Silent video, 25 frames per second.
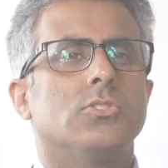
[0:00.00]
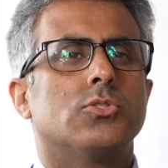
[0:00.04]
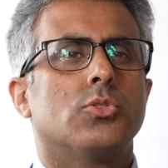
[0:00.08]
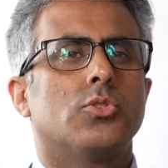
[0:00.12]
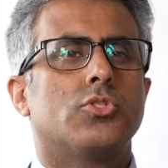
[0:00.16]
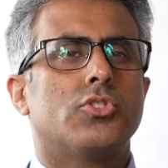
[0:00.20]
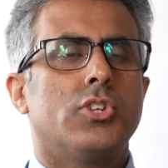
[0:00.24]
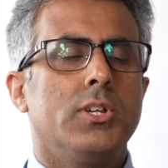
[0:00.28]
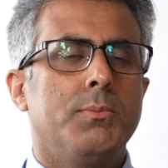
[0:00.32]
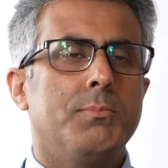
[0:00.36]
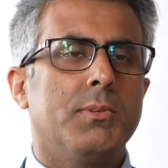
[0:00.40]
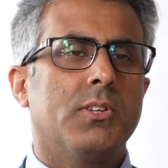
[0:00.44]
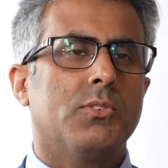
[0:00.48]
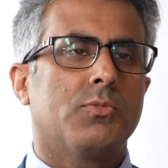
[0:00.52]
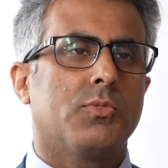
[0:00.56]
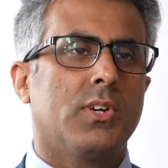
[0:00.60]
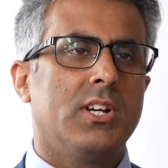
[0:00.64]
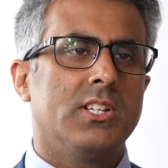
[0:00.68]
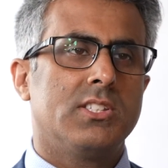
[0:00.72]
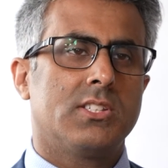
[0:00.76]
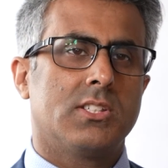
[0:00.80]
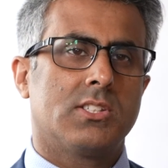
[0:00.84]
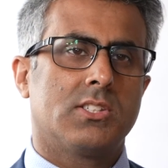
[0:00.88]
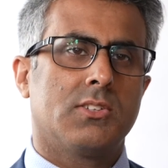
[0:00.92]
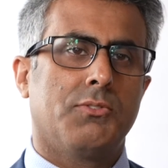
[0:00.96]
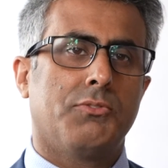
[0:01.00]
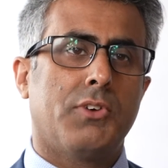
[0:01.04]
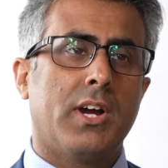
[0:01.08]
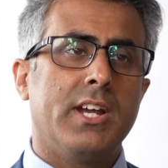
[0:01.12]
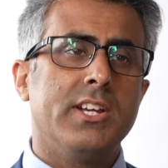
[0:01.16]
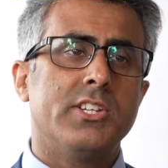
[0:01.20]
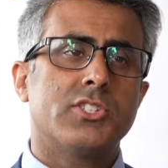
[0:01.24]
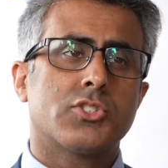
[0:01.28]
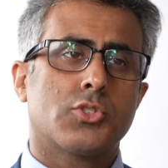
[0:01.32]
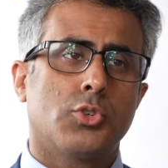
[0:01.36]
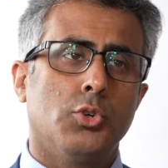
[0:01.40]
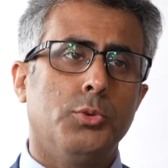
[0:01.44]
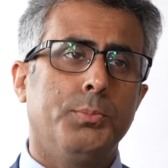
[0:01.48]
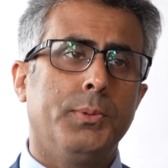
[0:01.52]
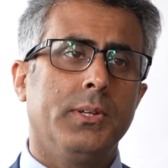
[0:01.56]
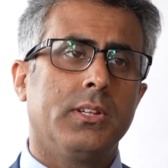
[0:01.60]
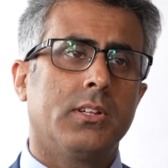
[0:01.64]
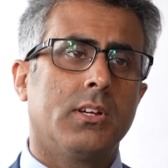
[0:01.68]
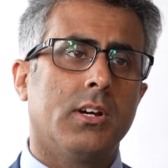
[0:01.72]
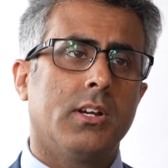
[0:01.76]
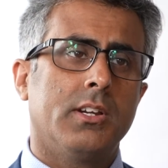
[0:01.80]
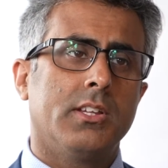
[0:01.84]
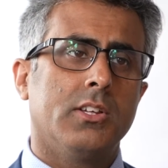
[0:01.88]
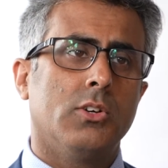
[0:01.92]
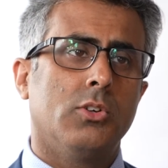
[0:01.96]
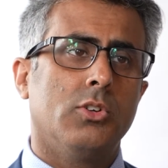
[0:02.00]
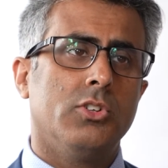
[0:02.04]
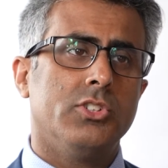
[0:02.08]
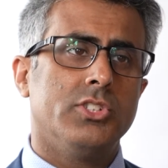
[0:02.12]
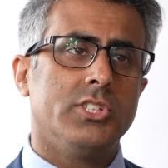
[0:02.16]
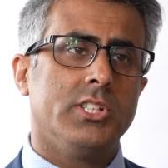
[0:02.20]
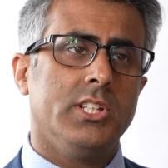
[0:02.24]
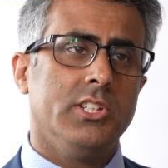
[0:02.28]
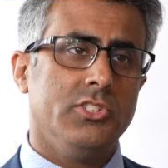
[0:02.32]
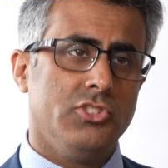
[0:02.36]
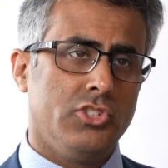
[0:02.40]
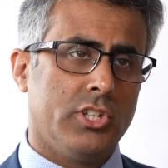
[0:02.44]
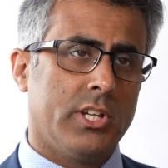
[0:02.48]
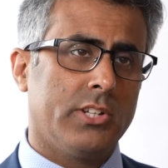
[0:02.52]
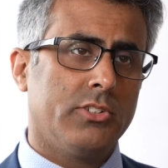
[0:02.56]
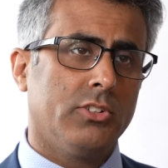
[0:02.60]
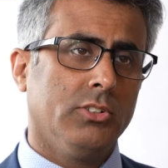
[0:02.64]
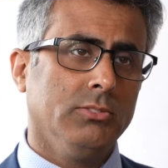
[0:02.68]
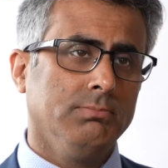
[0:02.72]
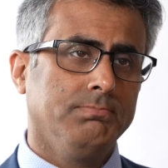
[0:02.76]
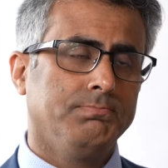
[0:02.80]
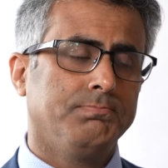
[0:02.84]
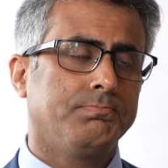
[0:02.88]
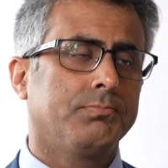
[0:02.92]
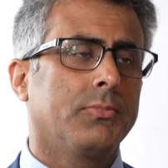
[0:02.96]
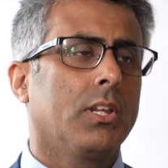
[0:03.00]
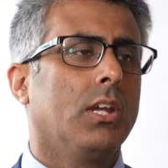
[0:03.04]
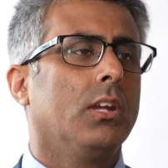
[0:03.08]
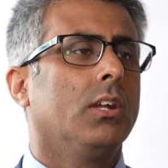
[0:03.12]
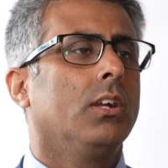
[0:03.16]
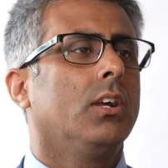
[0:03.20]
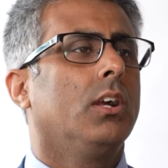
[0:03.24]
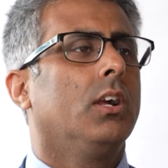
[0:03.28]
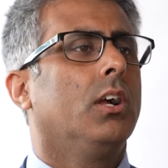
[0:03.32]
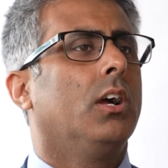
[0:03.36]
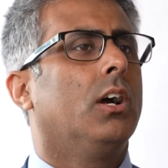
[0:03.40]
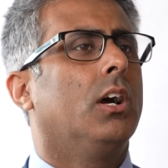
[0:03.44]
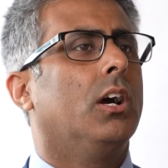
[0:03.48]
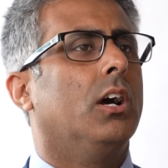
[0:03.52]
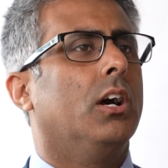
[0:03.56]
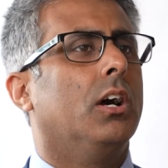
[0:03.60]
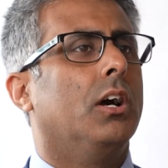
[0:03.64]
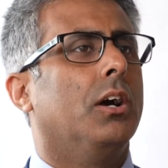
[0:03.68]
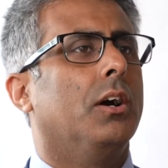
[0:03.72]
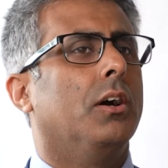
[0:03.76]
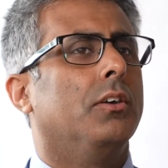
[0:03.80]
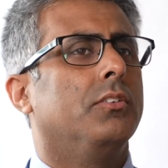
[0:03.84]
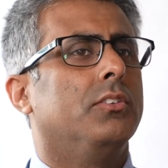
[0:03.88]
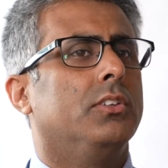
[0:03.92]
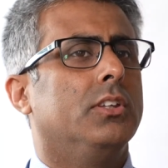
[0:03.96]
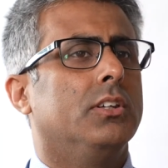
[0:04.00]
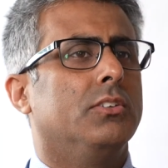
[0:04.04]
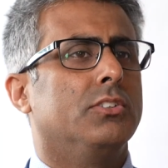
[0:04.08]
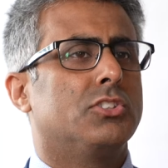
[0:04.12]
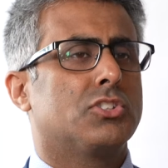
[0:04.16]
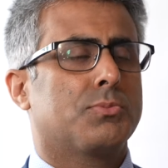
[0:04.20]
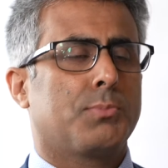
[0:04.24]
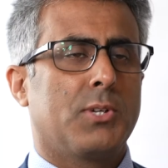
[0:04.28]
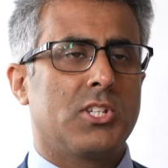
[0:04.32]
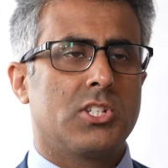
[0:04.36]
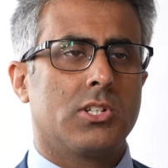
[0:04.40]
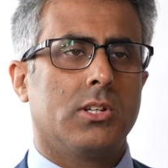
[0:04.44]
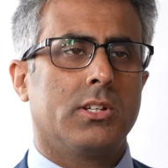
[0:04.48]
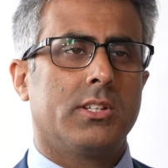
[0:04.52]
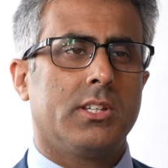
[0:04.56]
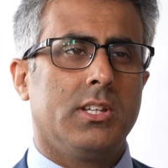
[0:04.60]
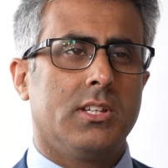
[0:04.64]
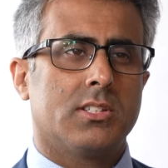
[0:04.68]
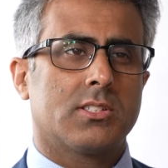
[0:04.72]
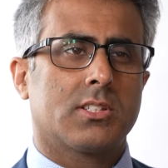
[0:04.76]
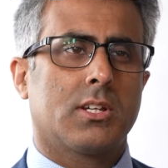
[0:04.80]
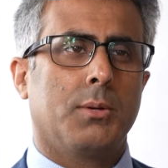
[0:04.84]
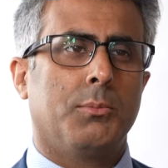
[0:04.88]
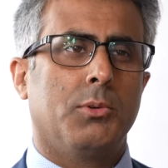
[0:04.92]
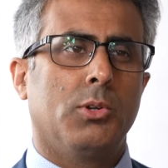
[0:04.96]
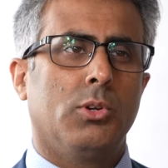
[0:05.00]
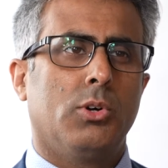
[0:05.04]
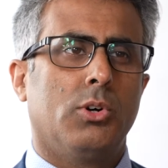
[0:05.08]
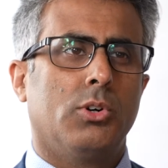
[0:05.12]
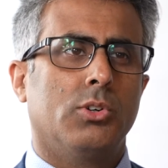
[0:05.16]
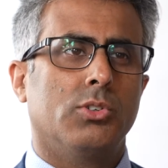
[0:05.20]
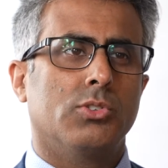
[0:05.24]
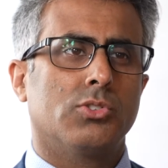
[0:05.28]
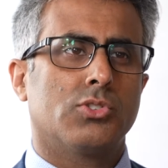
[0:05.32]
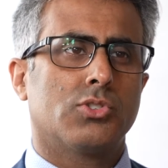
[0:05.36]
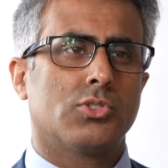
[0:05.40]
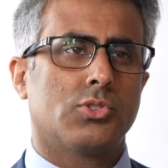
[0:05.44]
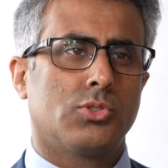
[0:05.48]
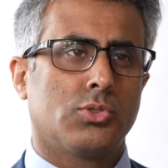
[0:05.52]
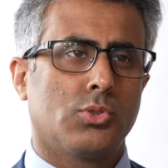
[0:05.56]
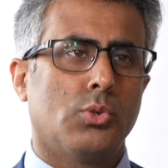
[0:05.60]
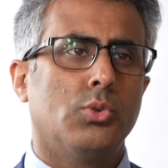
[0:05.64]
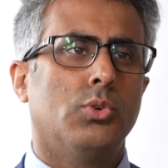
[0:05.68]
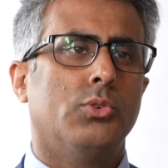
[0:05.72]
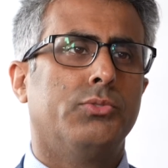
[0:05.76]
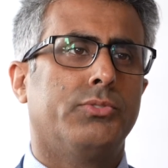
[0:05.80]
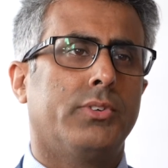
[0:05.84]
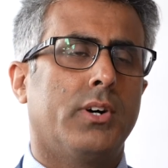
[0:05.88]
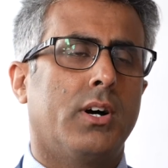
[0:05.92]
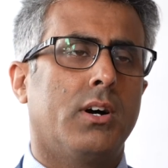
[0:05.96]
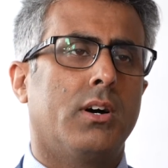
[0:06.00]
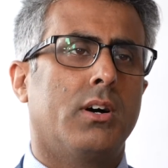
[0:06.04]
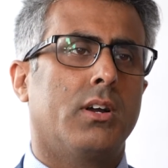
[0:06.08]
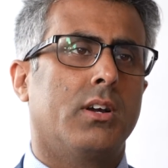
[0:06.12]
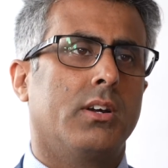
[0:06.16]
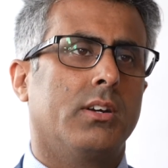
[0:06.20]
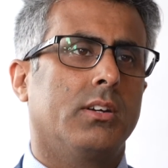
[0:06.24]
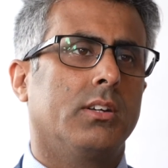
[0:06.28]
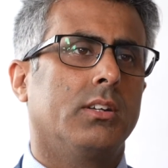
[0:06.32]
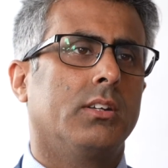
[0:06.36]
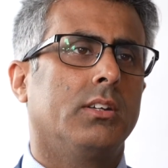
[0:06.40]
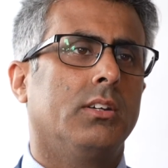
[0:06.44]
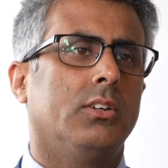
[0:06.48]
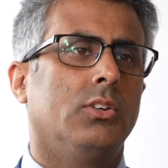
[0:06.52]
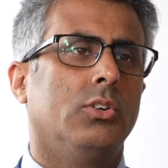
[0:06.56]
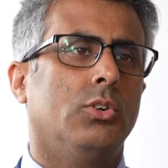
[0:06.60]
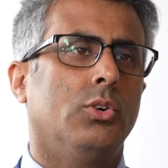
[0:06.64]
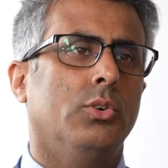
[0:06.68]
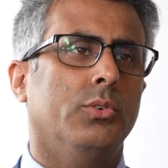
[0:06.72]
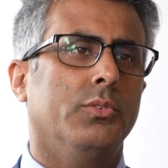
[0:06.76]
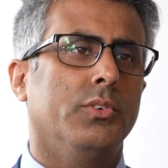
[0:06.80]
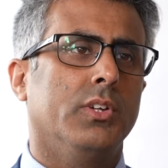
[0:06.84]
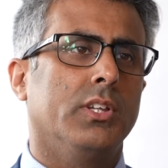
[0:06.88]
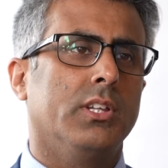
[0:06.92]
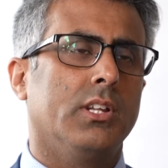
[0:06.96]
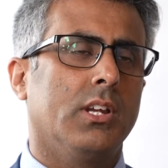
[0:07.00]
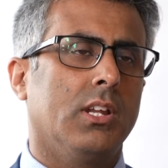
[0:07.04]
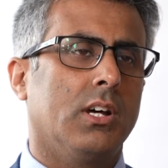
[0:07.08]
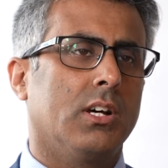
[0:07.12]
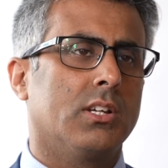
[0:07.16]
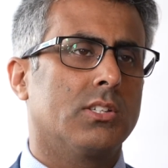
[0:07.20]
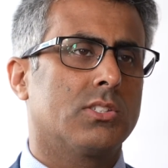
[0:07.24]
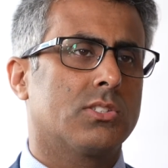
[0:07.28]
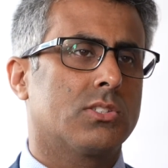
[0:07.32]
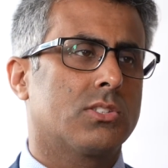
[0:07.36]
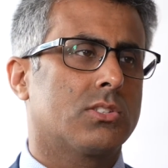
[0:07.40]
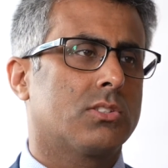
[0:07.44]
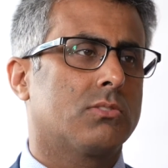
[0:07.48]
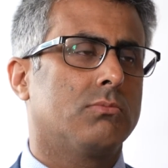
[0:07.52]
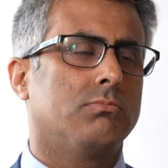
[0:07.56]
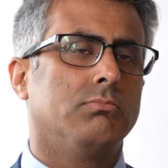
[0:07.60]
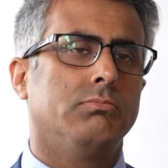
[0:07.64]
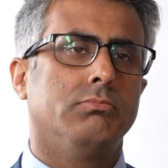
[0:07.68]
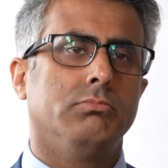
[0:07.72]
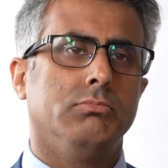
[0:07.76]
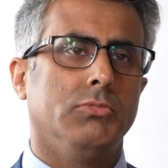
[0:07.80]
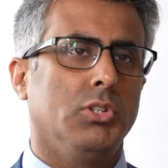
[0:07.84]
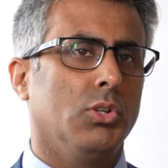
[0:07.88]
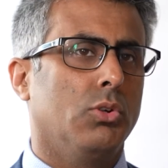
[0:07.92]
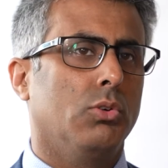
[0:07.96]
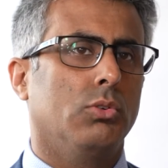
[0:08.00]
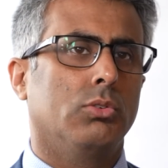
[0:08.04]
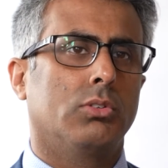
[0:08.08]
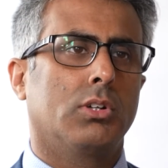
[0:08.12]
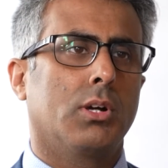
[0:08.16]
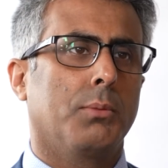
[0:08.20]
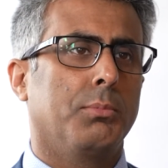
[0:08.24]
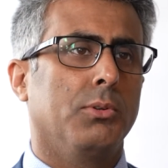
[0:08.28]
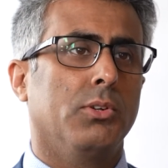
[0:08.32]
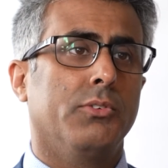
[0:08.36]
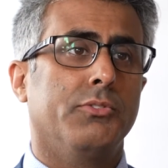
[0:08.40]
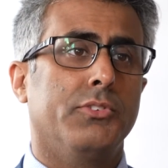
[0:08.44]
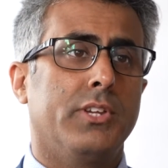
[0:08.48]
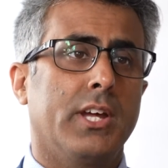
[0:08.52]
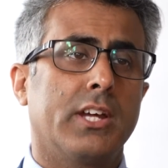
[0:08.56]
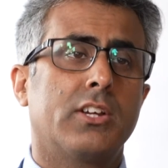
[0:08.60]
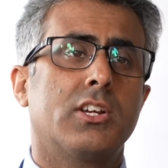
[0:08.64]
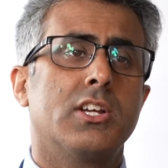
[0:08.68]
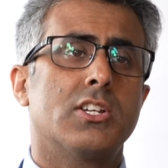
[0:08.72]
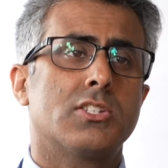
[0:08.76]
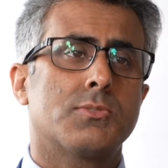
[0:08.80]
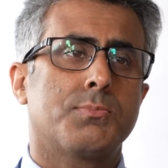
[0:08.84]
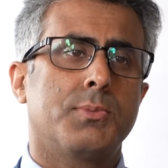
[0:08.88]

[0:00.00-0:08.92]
So treatment-wise, there's a wide scope in cardiology in general. The specialty has come along so far over the last, couple of decades